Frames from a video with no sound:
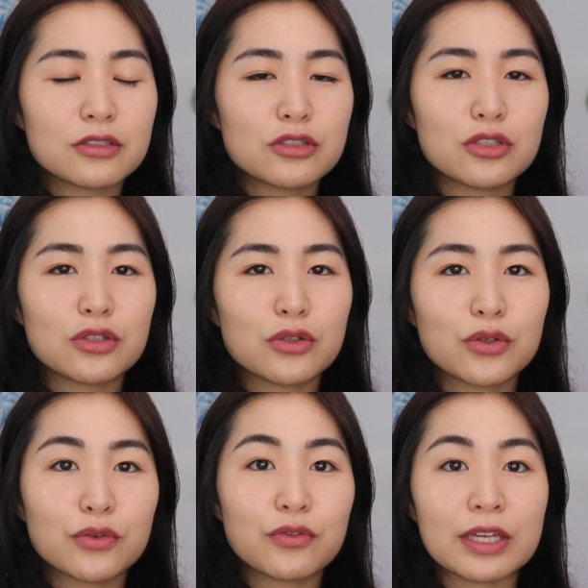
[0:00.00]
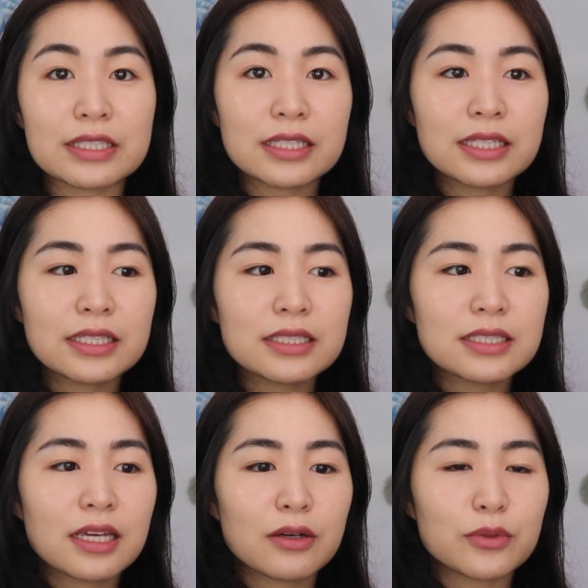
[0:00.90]
2 phases,
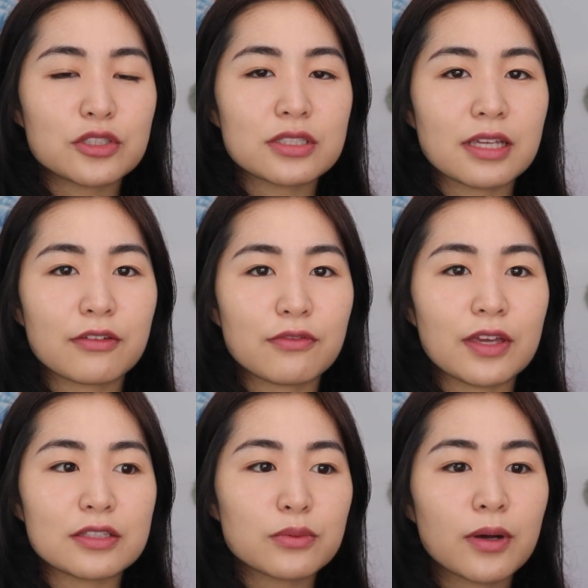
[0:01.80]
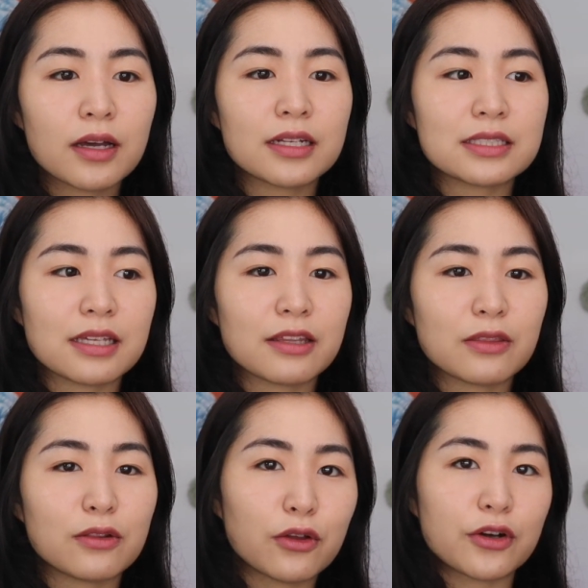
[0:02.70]
which is like phase 1 is like
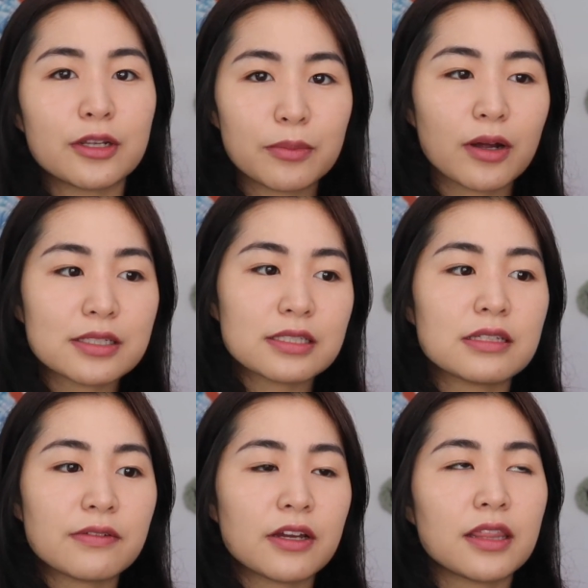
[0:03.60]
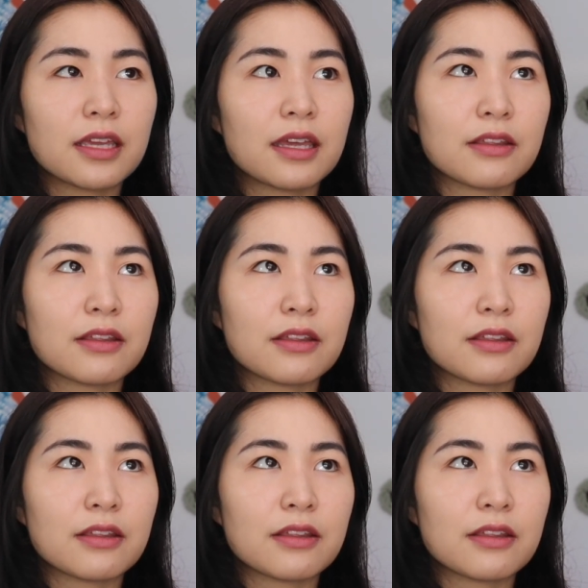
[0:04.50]
the learning process of everything,